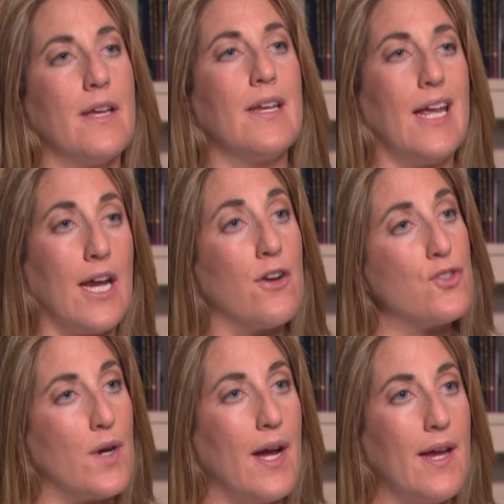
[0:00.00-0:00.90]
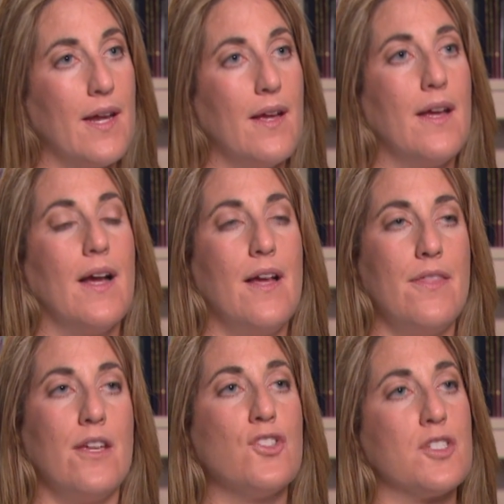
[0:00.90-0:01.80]
Let it air dry
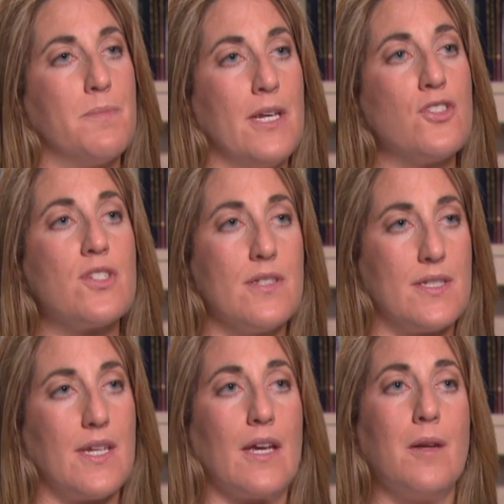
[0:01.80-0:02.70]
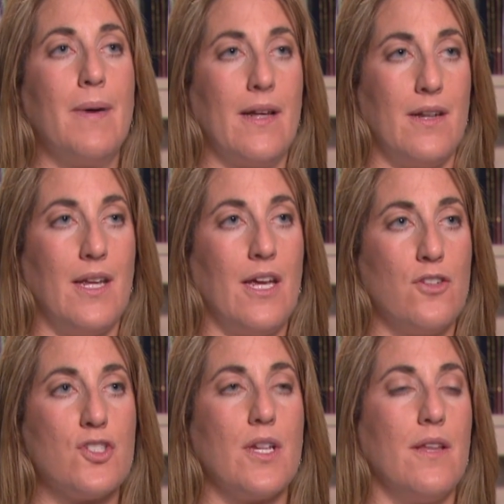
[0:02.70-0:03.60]
and then just pinch the skin about an
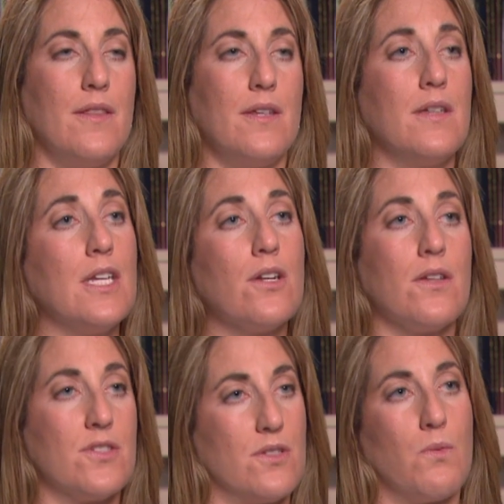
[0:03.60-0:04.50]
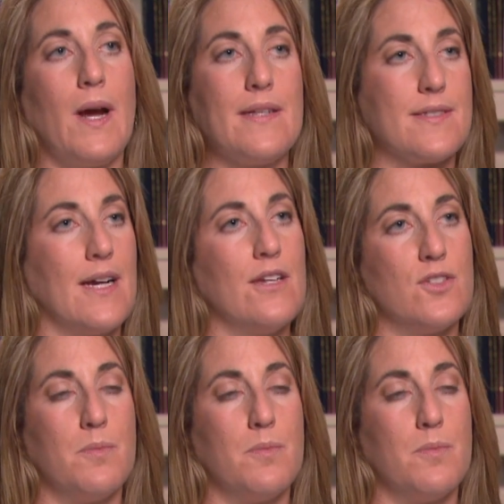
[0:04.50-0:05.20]
inch, and the needle is the right size.